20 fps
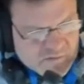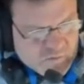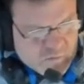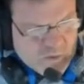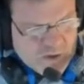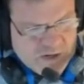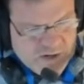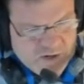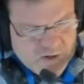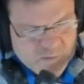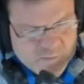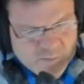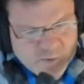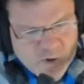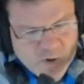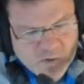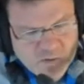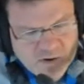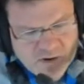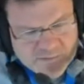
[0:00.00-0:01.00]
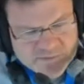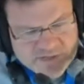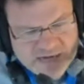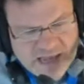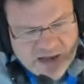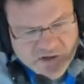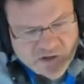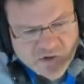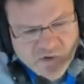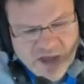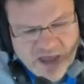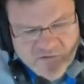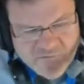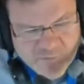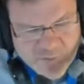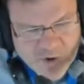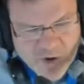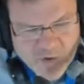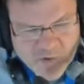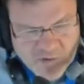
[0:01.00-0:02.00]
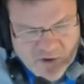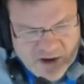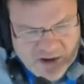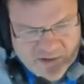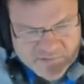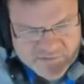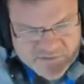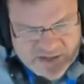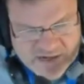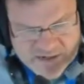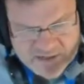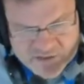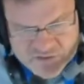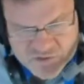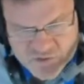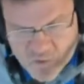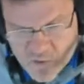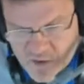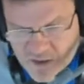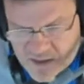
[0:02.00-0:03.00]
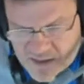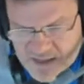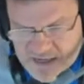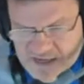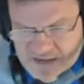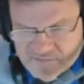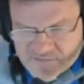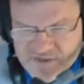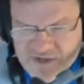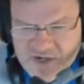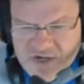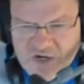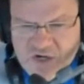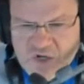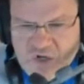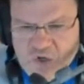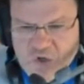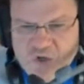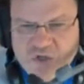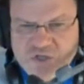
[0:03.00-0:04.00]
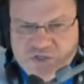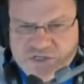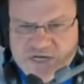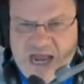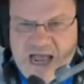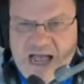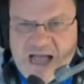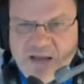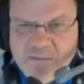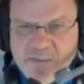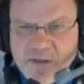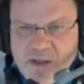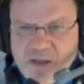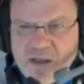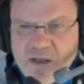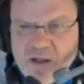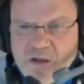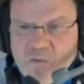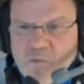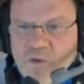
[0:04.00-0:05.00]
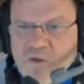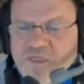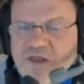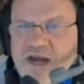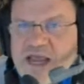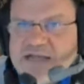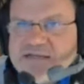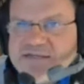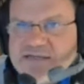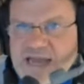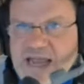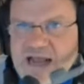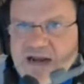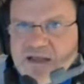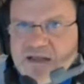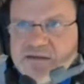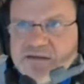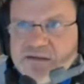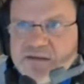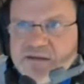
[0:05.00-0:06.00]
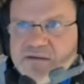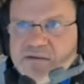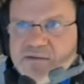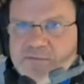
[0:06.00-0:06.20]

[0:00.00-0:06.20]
really good programs. Now, you have programs that historically have done a good job with less talent.